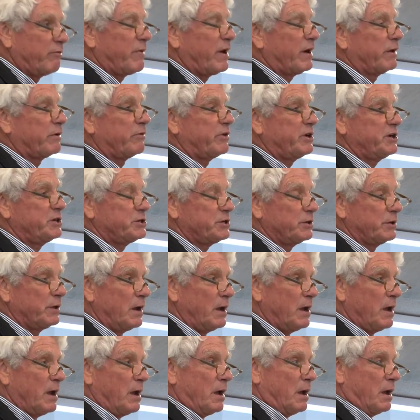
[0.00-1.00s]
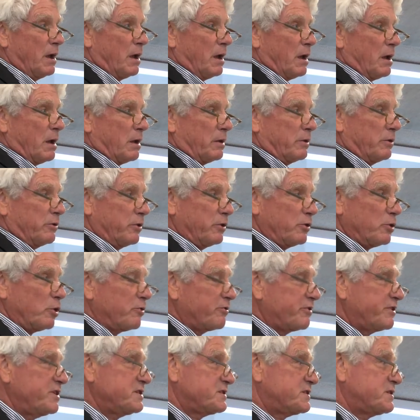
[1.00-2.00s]
of my region. The
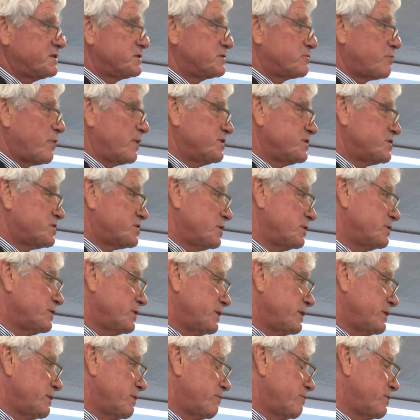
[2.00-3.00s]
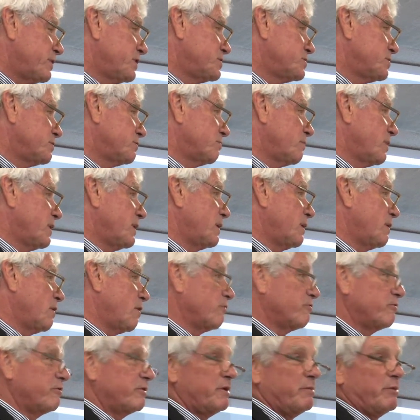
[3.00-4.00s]
Northeast is traditionally a region where
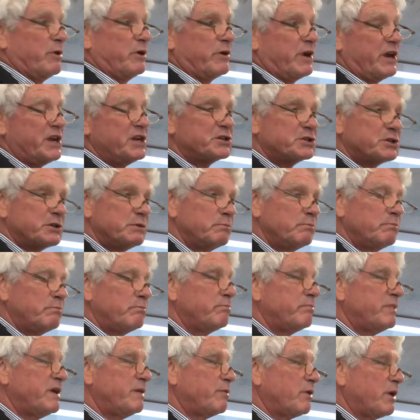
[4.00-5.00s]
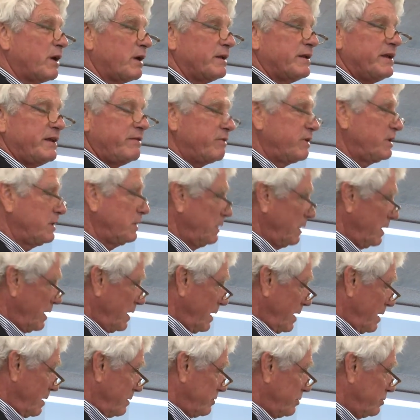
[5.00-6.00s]
of immigration, people are leaving
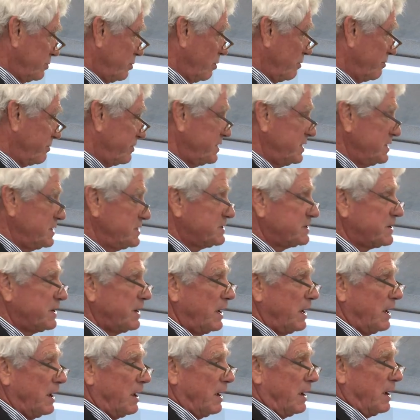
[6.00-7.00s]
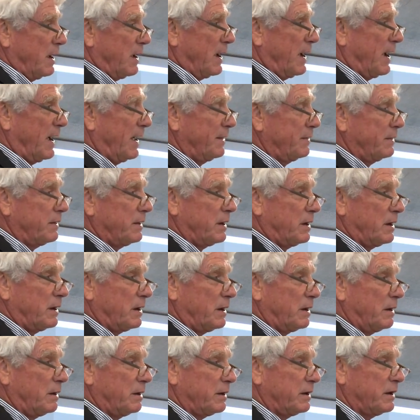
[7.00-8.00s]
the Northeast, and
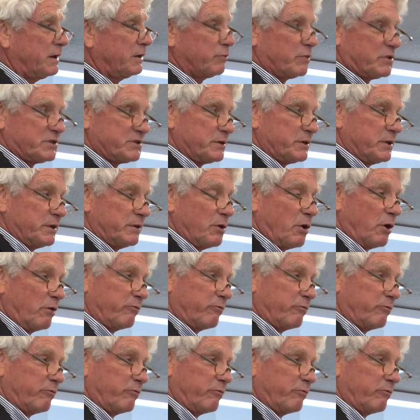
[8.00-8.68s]
uh, it was an